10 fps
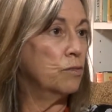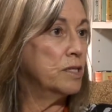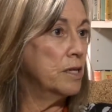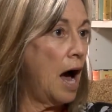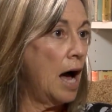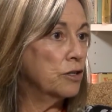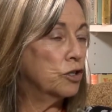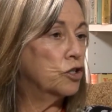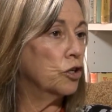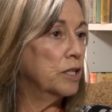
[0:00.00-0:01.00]
that was not
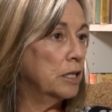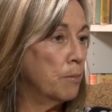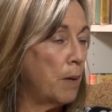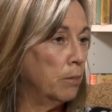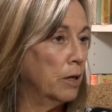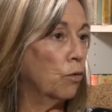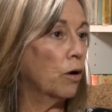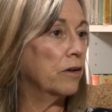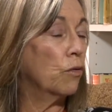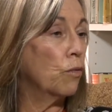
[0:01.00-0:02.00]
turned into public
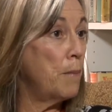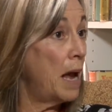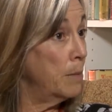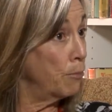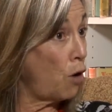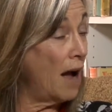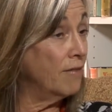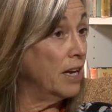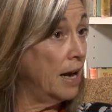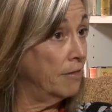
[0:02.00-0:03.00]
work, that remained
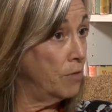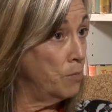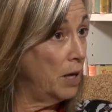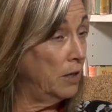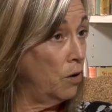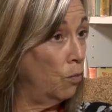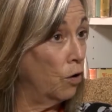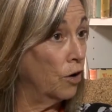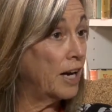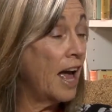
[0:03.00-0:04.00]
private and familial
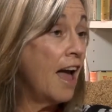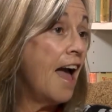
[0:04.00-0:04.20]
work.